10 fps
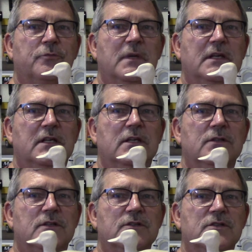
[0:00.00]
me to
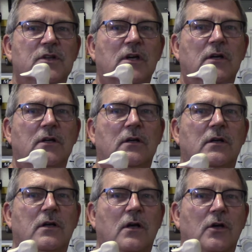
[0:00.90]
get this duck
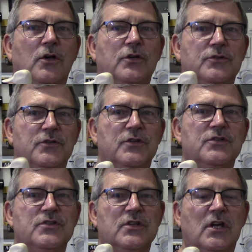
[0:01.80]
uh, to
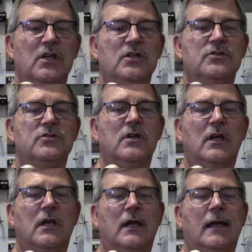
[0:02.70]
this stage.
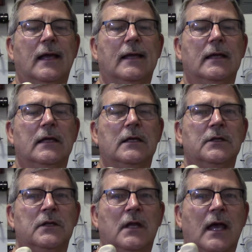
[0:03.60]

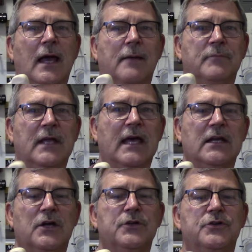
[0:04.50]
And I'm
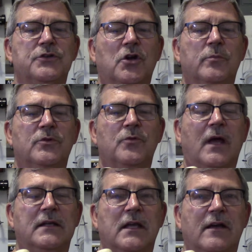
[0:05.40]
kind of undetermined
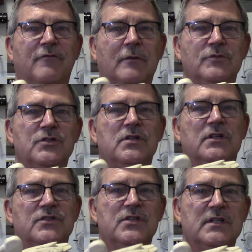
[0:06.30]
right now if I'm just
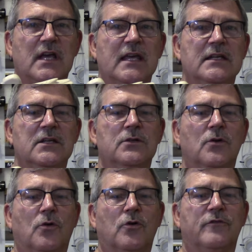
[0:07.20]
going to stain
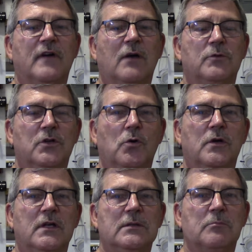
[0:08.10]
it or if I would go
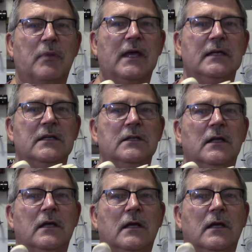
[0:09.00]
ahead and paint it.